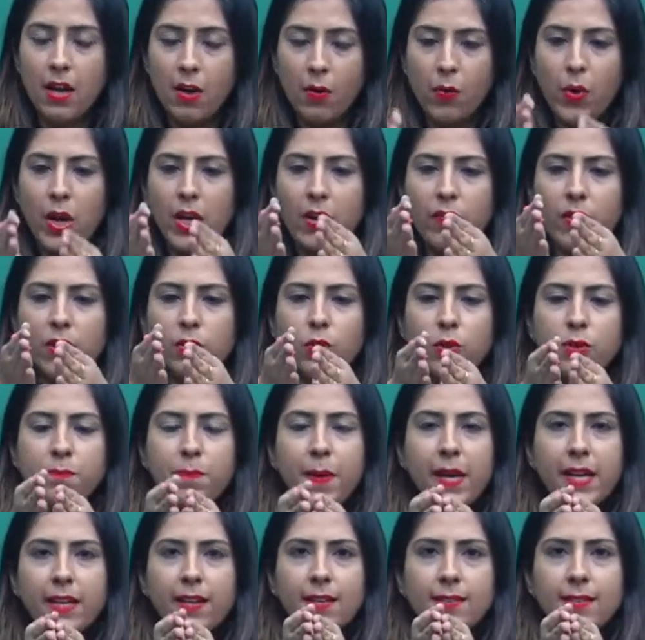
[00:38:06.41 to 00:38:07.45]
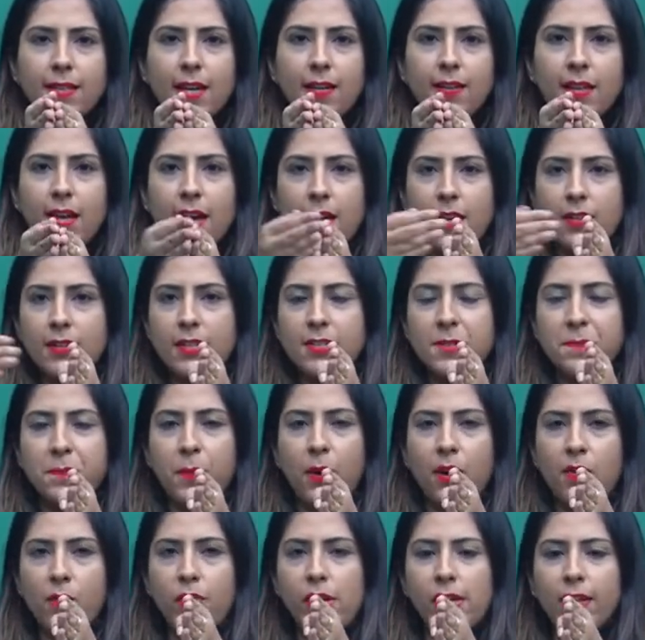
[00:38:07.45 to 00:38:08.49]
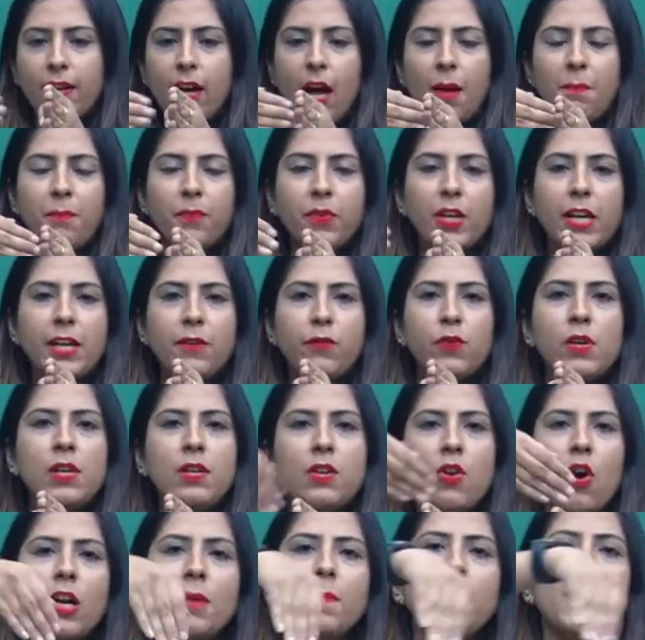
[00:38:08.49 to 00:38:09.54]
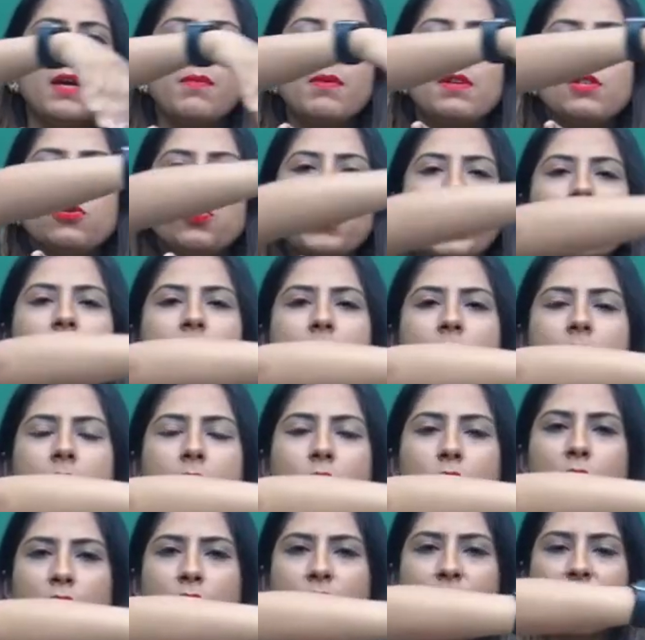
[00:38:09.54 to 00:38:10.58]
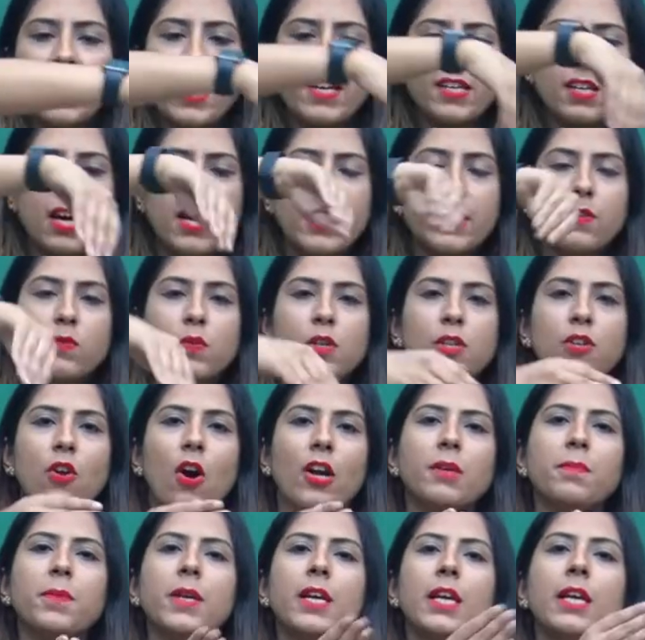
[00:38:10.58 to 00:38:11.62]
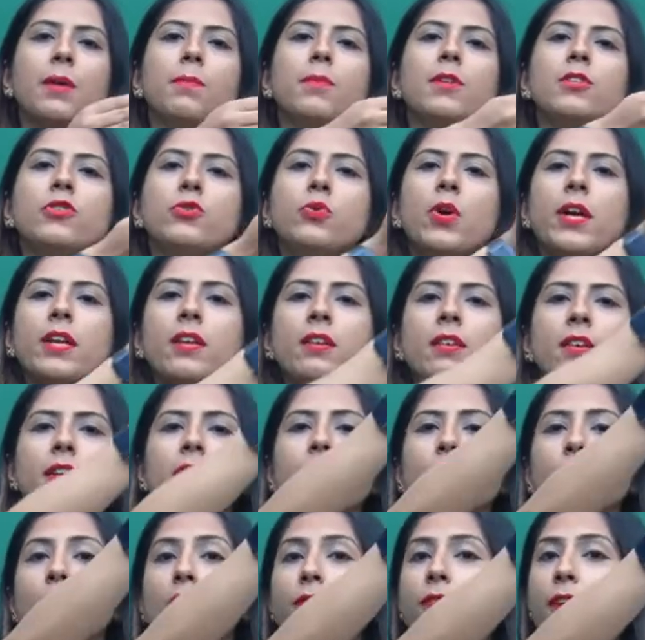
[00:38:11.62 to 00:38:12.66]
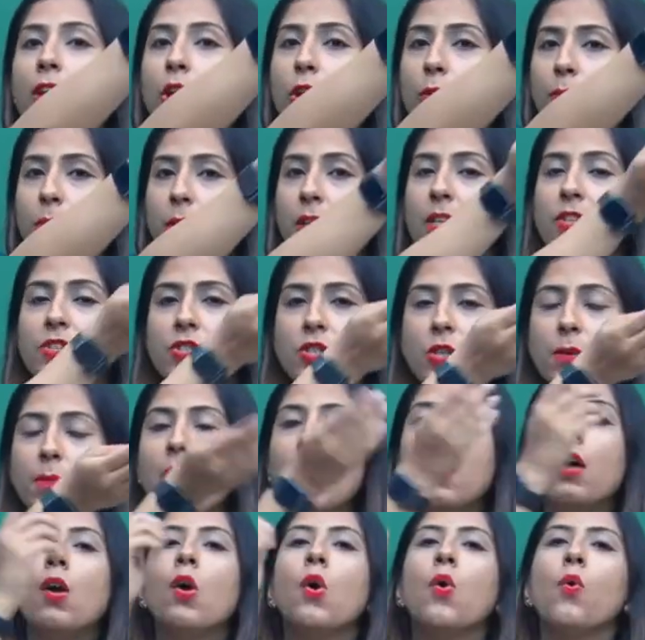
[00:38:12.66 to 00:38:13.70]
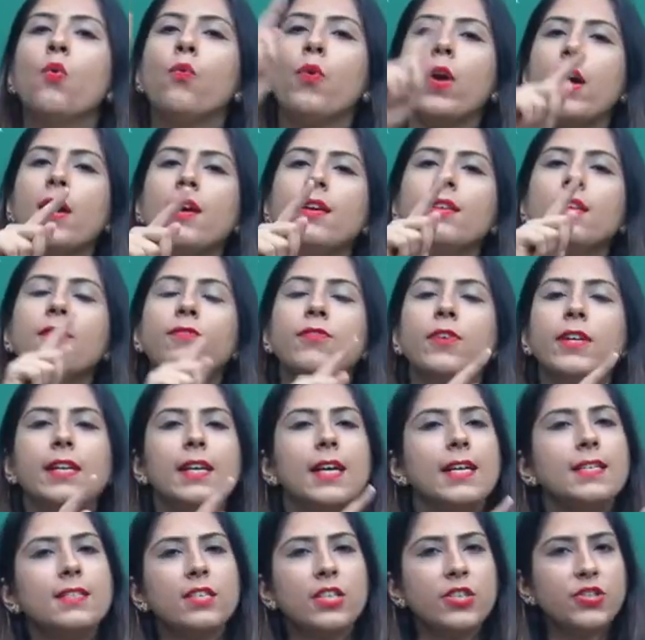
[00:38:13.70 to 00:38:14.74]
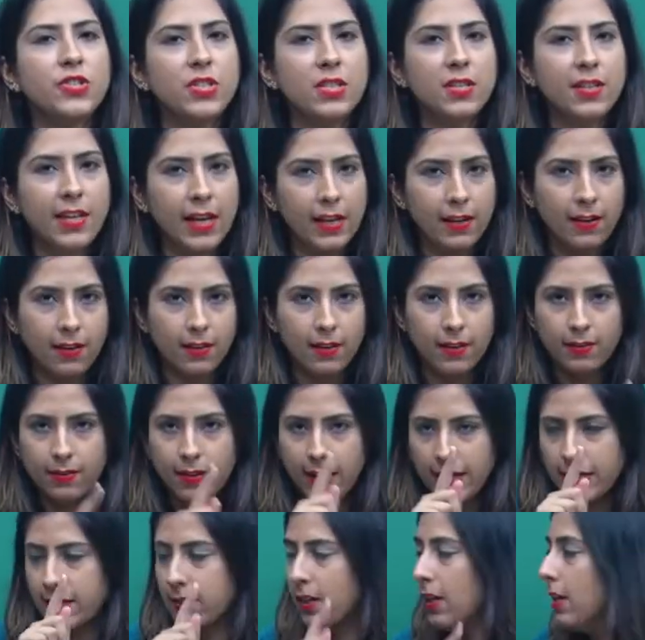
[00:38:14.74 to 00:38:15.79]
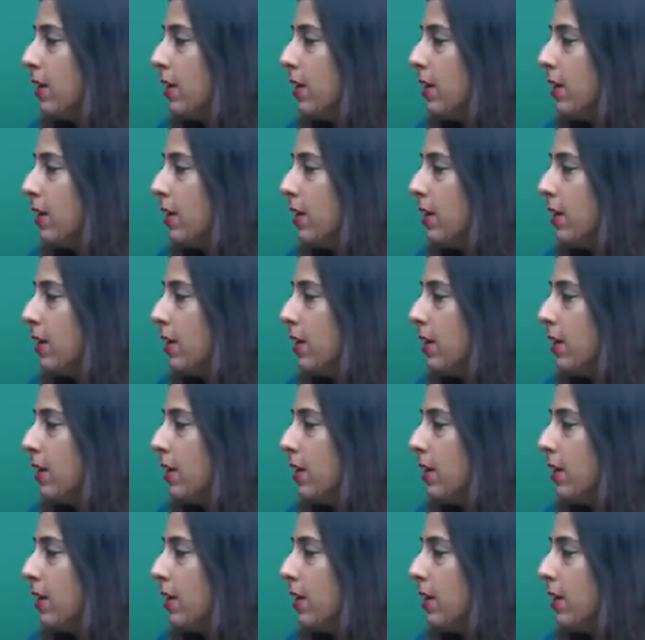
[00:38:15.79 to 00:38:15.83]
Whenever those barriers are there, the sperm will come, it will not be able to enter into the vagina, it will not be able to enter into the fallopian tube where the fertilization can occur, right?